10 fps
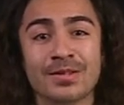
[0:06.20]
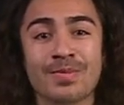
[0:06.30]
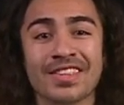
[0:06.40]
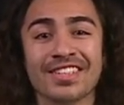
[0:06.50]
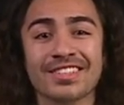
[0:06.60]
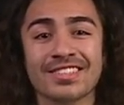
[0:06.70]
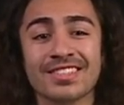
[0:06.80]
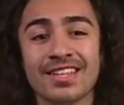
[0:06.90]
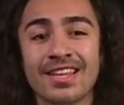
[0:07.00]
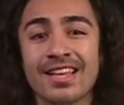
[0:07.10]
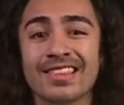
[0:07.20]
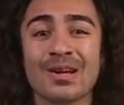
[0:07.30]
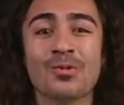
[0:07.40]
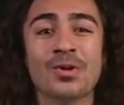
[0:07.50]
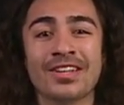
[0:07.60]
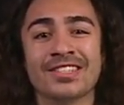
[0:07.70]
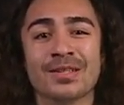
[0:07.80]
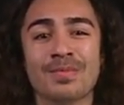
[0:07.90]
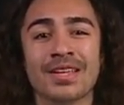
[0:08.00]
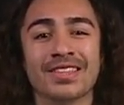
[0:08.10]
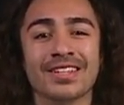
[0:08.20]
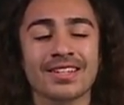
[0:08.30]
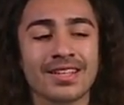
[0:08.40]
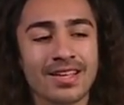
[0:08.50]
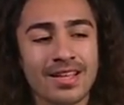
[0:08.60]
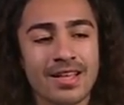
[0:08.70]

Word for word: some methods. Now, what is a method?